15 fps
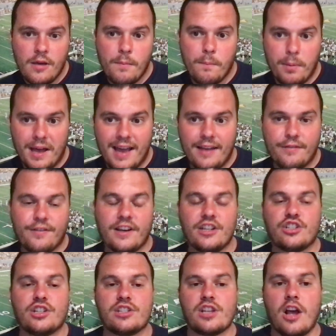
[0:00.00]
but
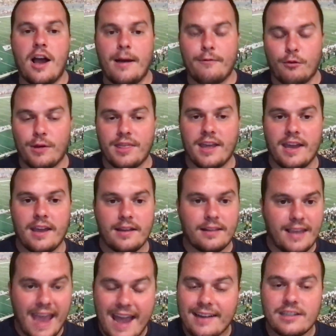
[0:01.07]
finishes off with a
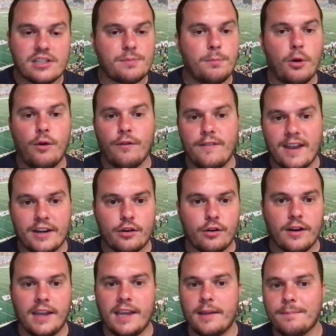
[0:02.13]
Cactus Bowl
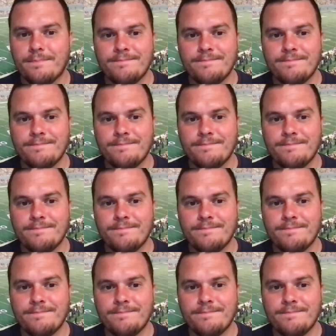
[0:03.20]
victory.